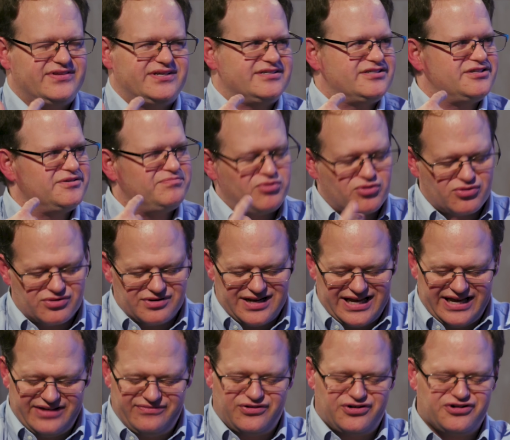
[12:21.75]
to support
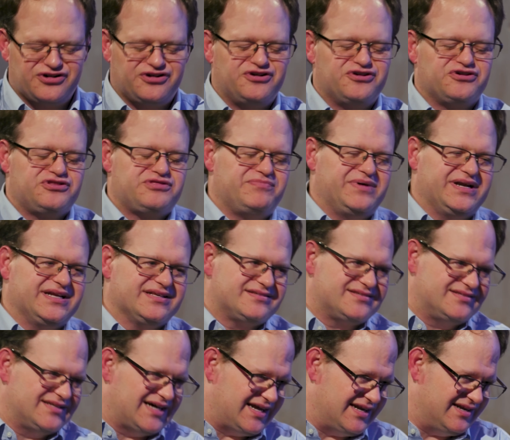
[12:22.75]
life on Earth, but
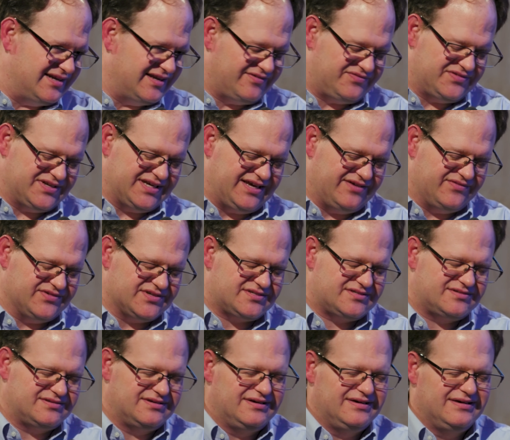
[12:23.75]
it's not enough to give
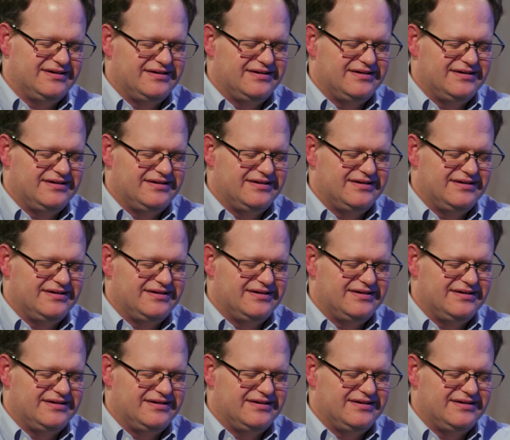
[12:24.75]
us